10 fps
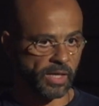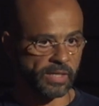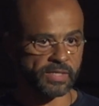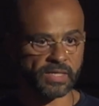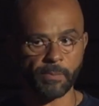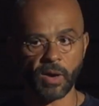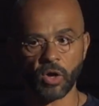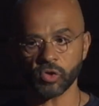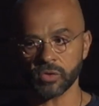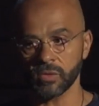It is
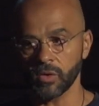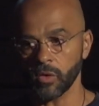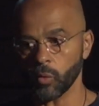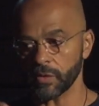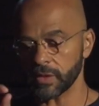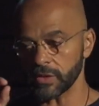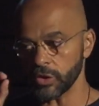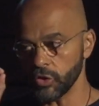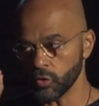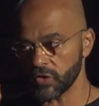about what
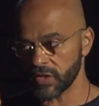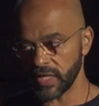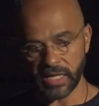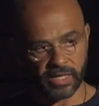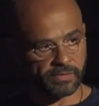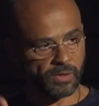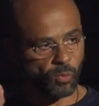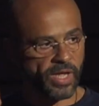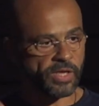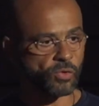you think, the
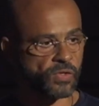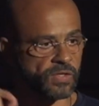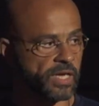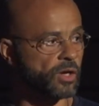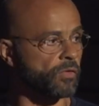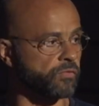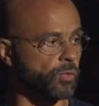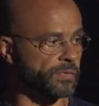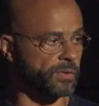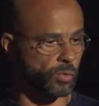way you think of
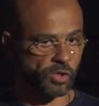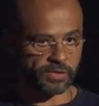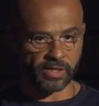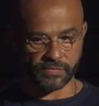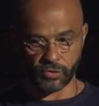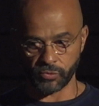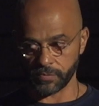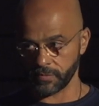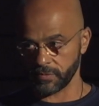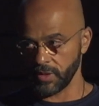what the world gives you.
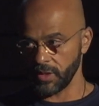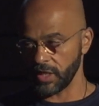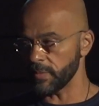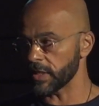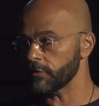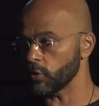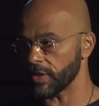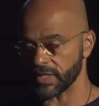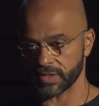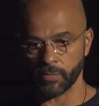Let me give you
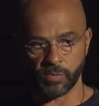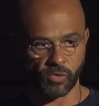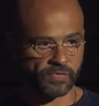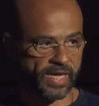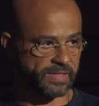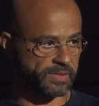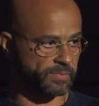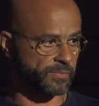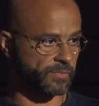an example of that.